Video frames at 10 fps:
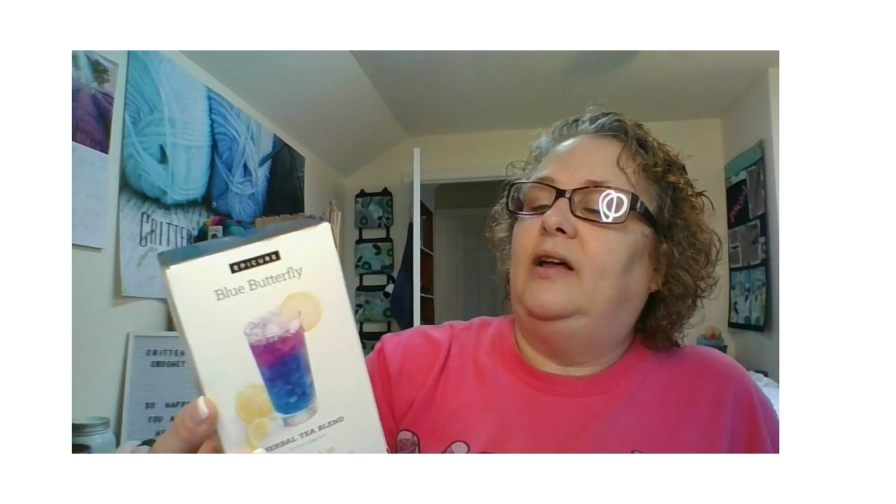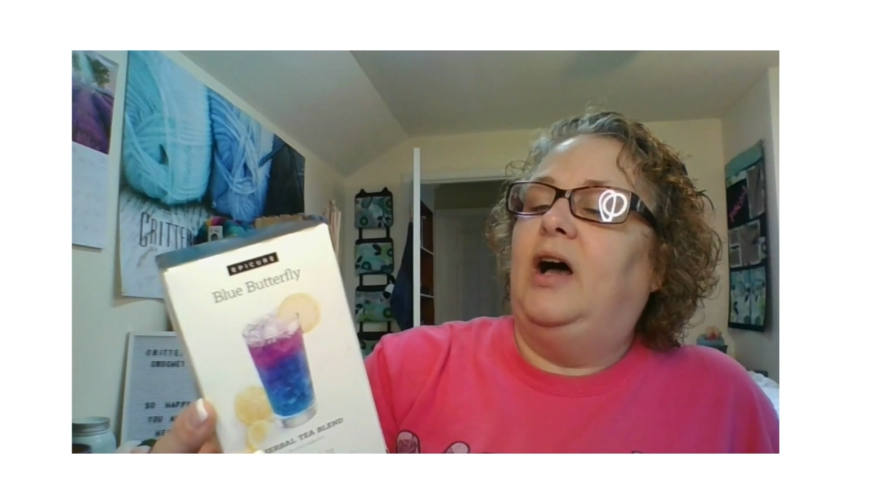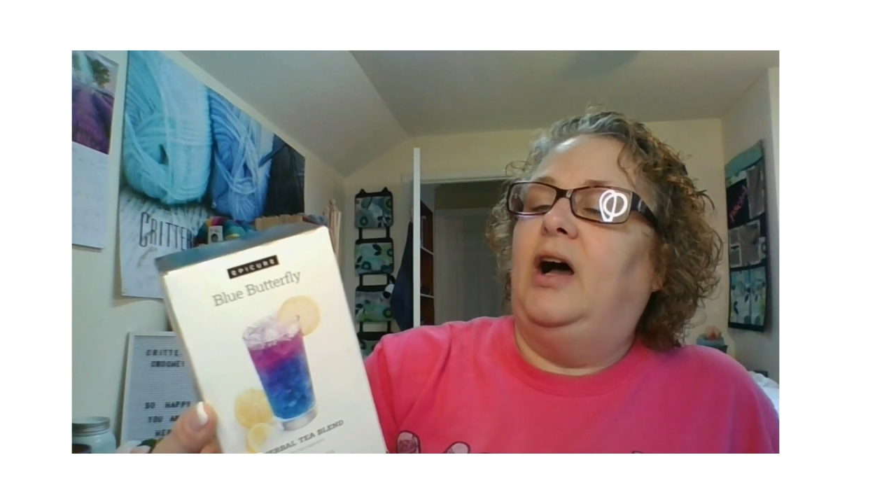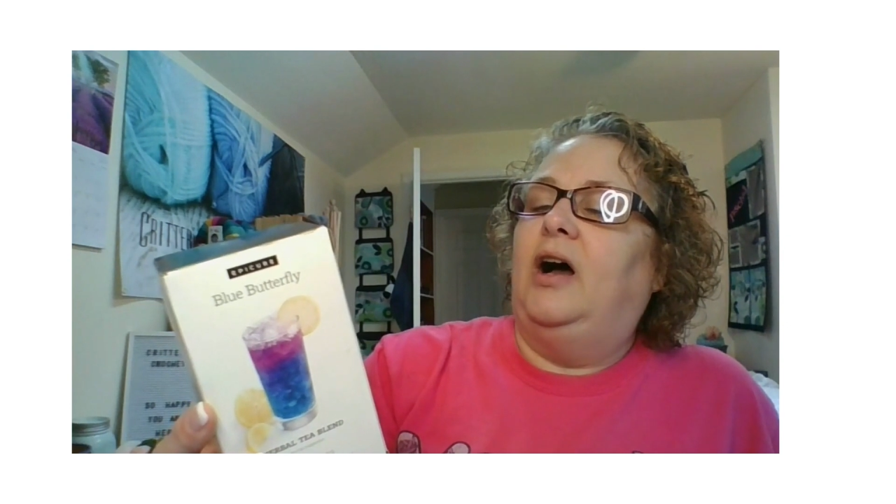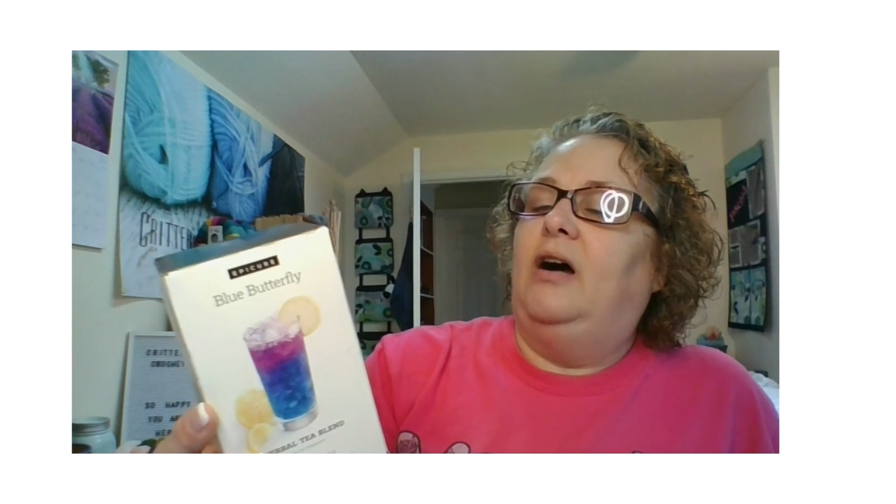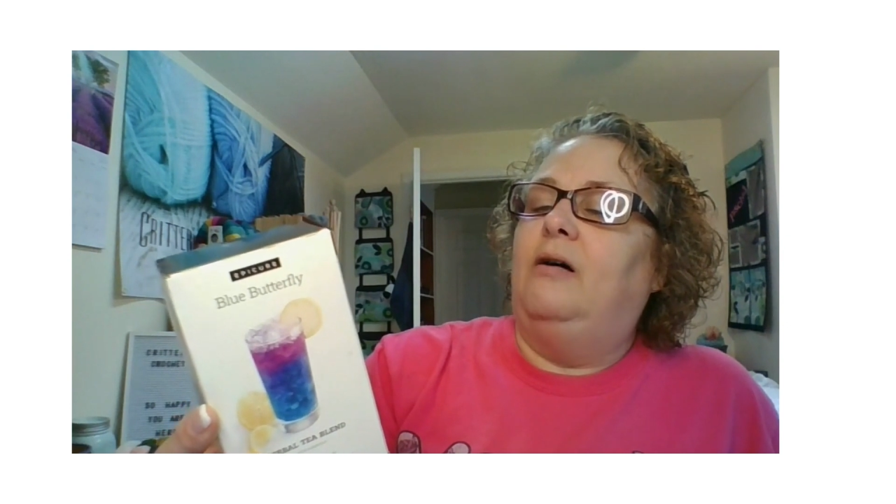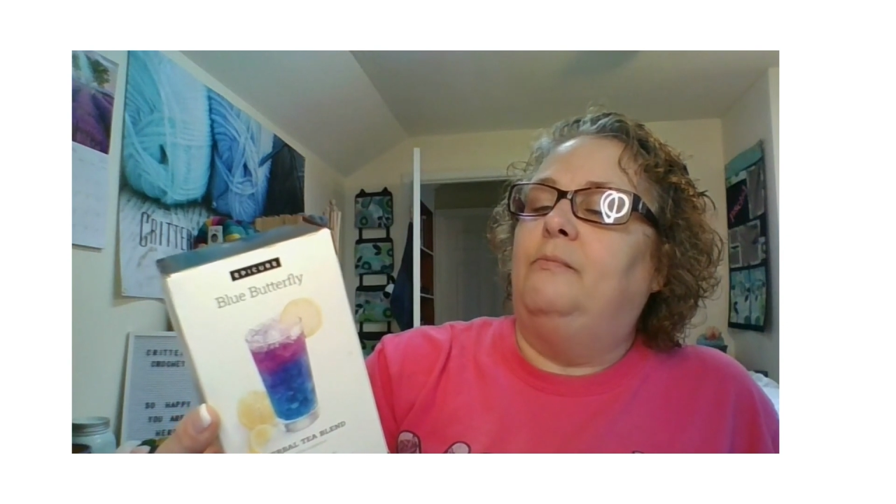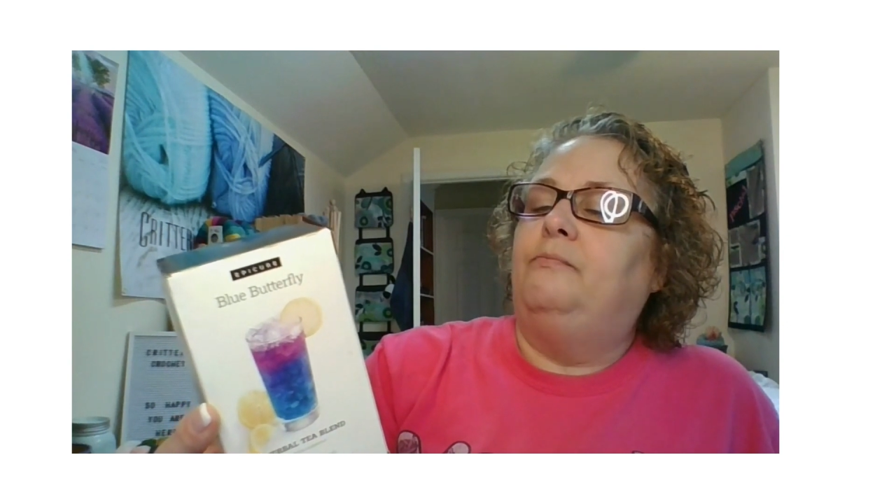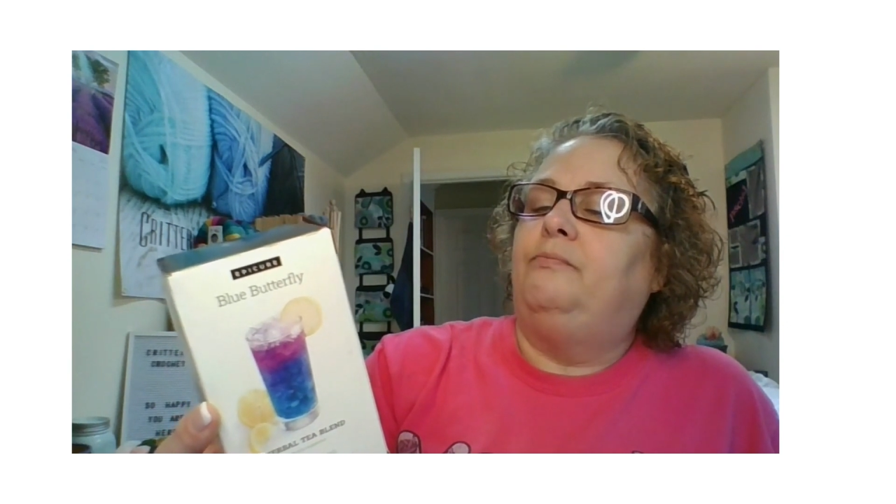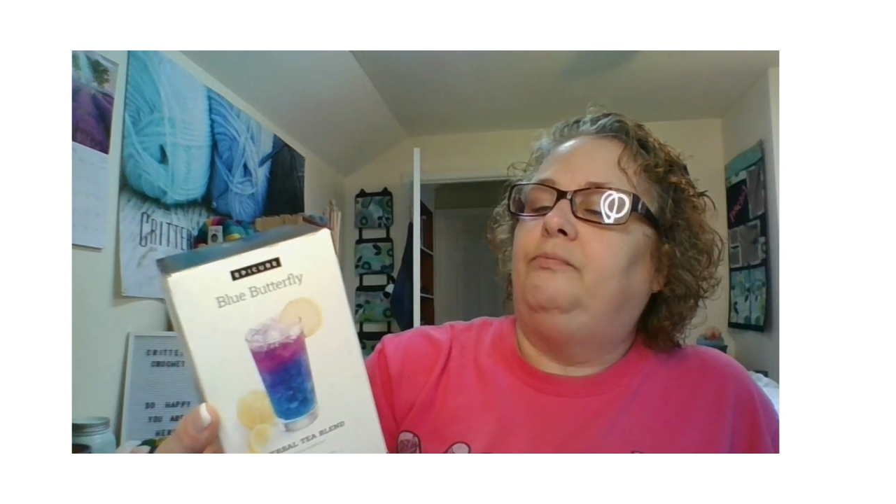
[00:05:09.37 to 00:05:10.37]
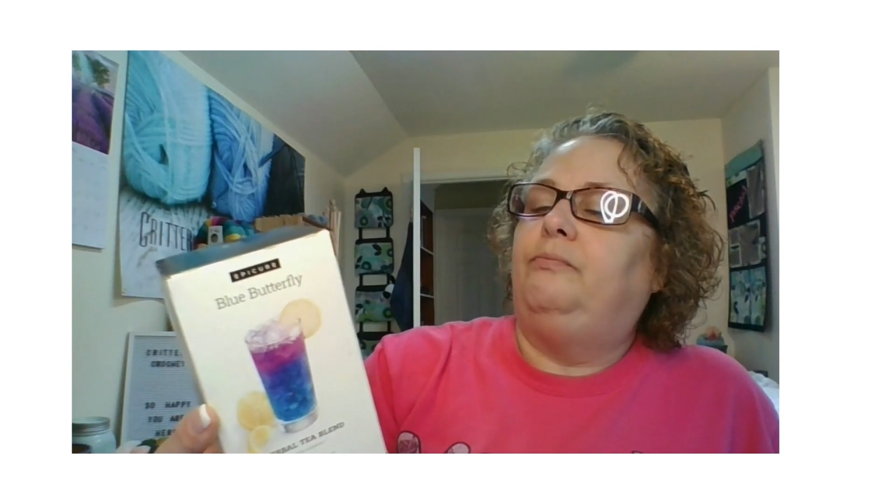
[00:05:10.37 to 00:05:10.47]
um,